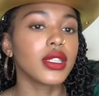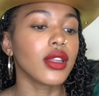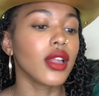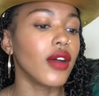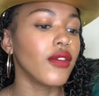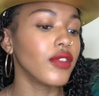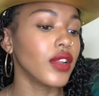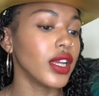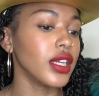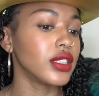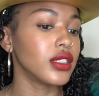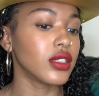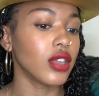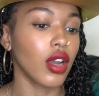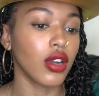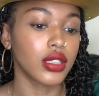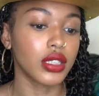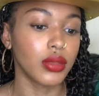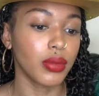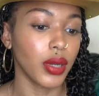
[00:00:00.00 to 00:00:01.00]
Lovelace
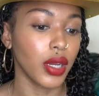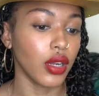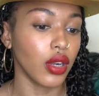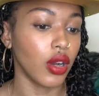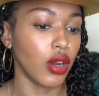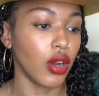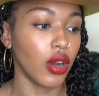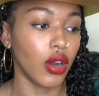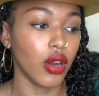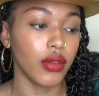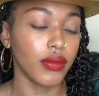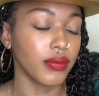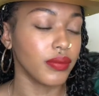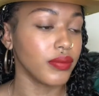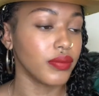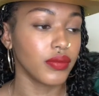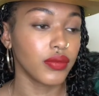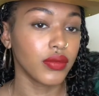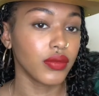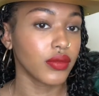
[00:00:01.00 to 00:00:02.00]
talks about
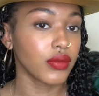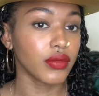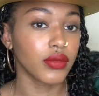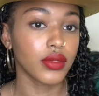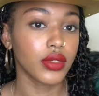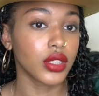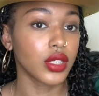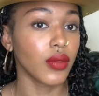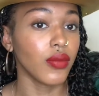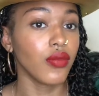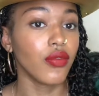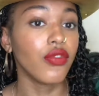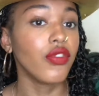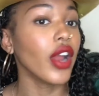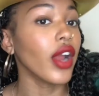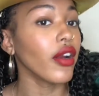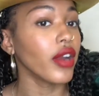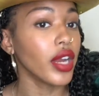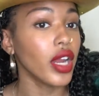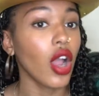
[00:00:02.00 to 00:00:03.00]
some
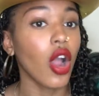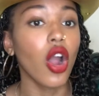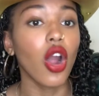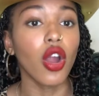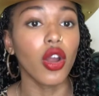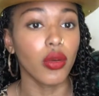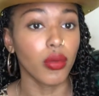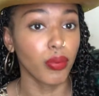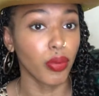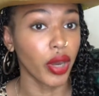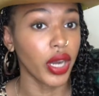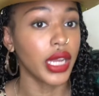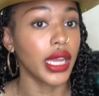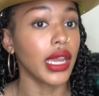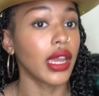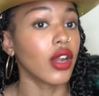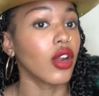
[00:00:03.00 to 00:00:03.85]
very heartbreaking